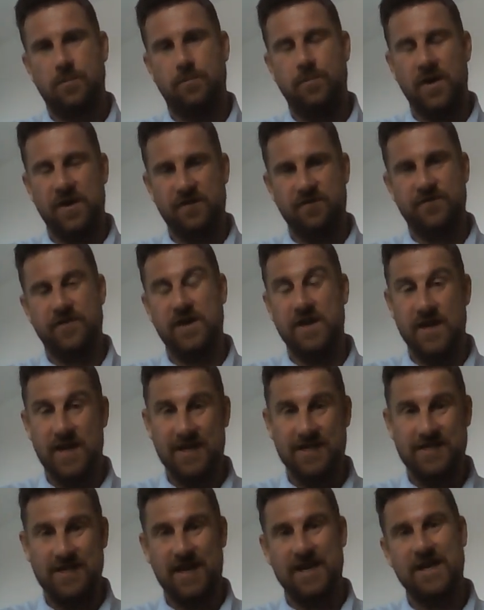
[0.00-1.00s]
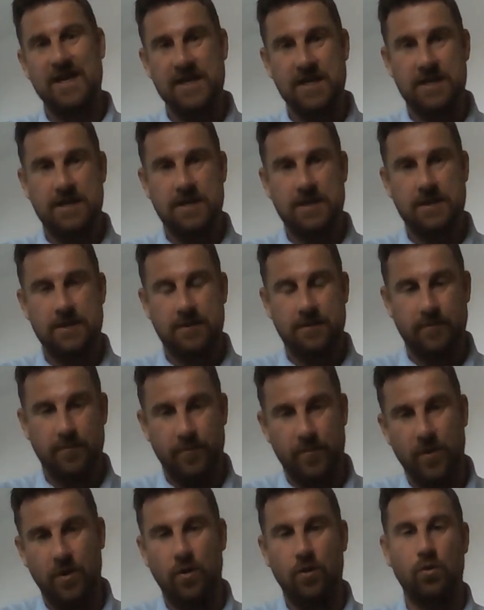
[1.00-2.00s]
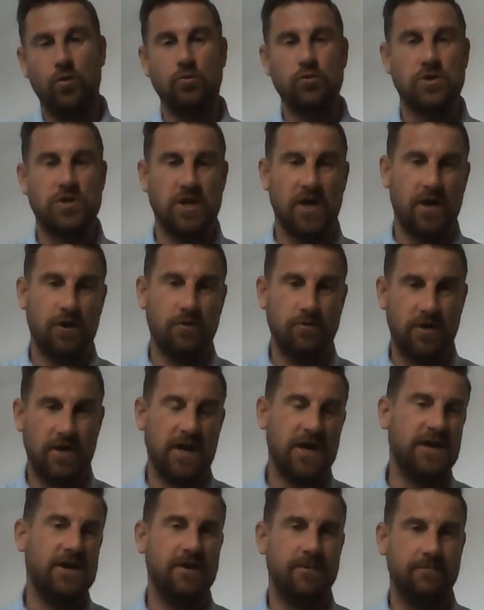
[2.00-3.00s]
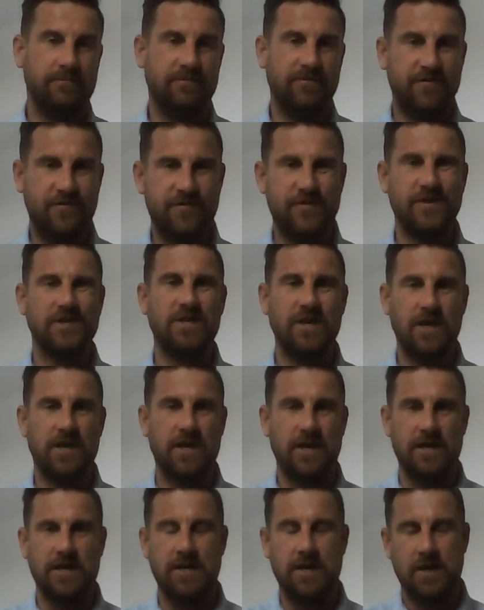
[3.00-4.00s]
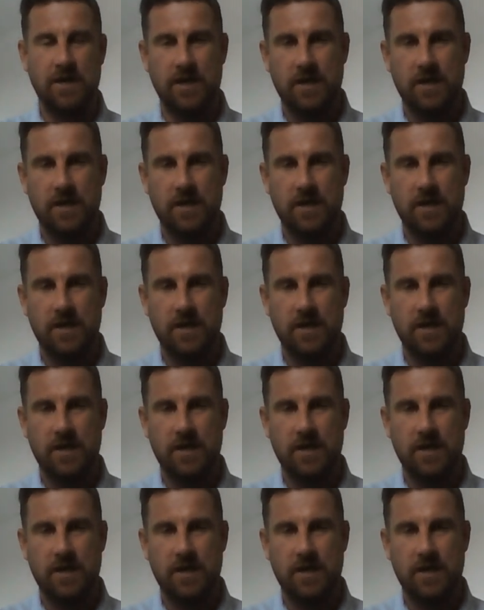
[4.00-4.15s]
benefiting their technique, but also getting them physically